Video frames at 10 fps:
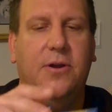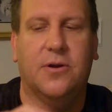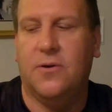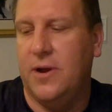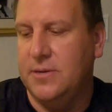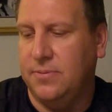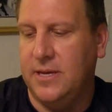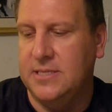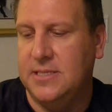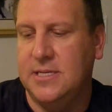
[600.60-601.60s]
you're going to
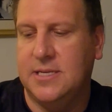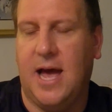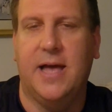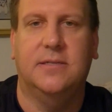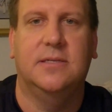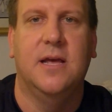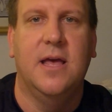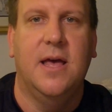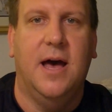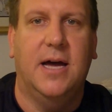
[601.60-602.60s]
place these tiles
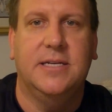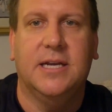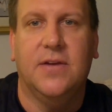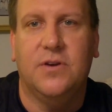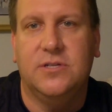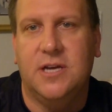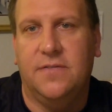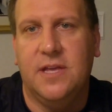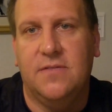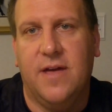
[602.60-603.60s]
to give yourself
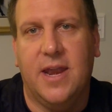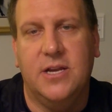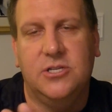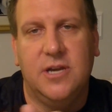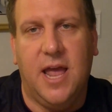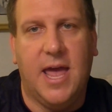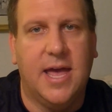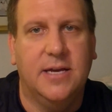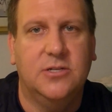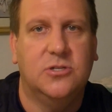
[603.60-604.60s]
the advantage
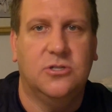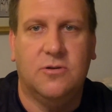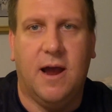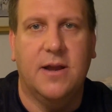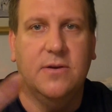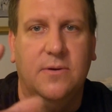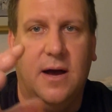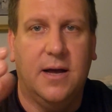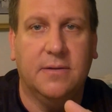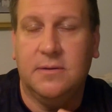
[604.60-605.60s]
and try
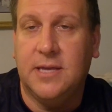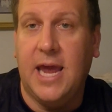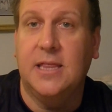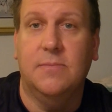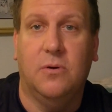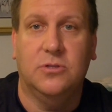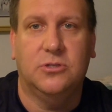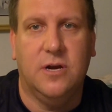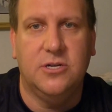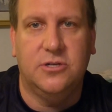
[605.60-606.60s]
to gain the most
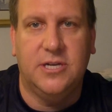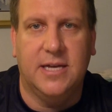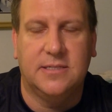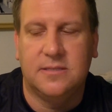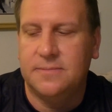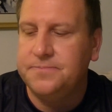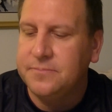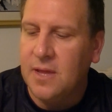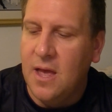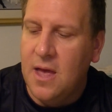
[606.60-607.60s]
treasure chests.
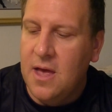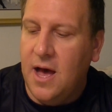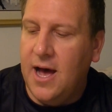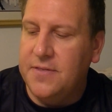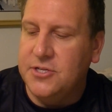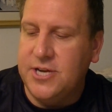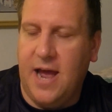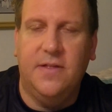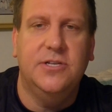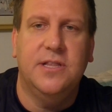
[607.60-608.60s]
The
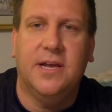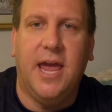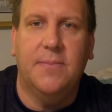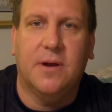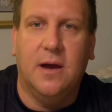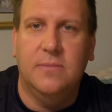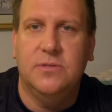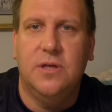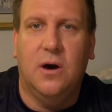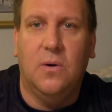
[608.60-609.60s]
challenge of the game
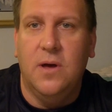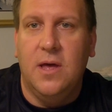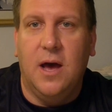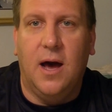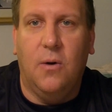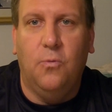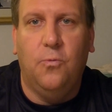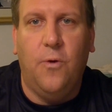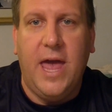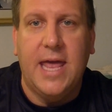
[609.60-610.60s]
comes, though,
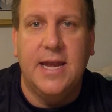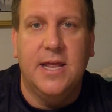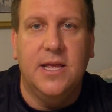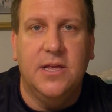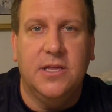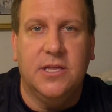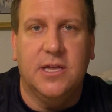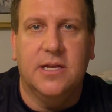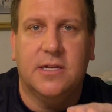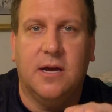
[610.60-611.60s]
when
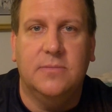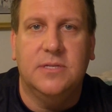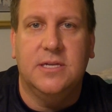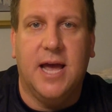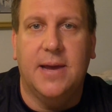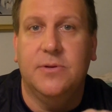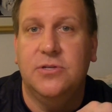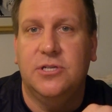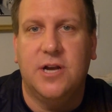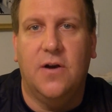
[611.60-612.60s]
it comes the time to
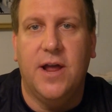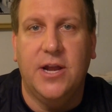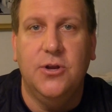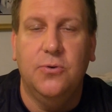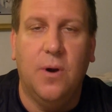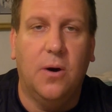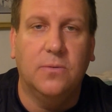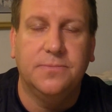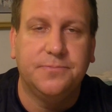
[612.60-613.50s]
start a new row,